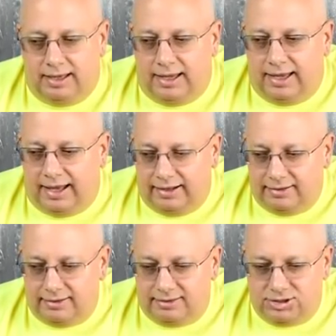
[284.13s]

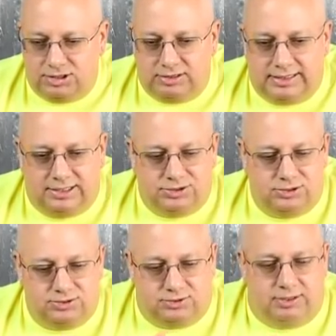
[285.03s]
And the shielding
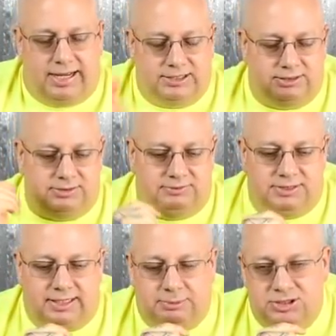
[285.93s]
issues are actually, if you
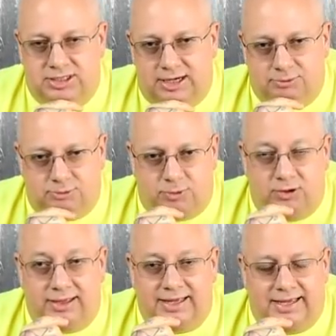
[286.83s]
take a bunch of cameras
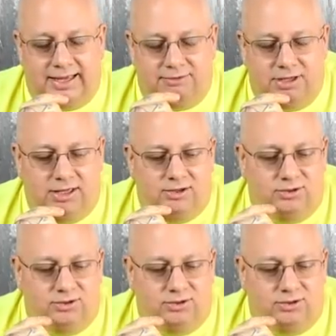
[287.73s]
apart like I have,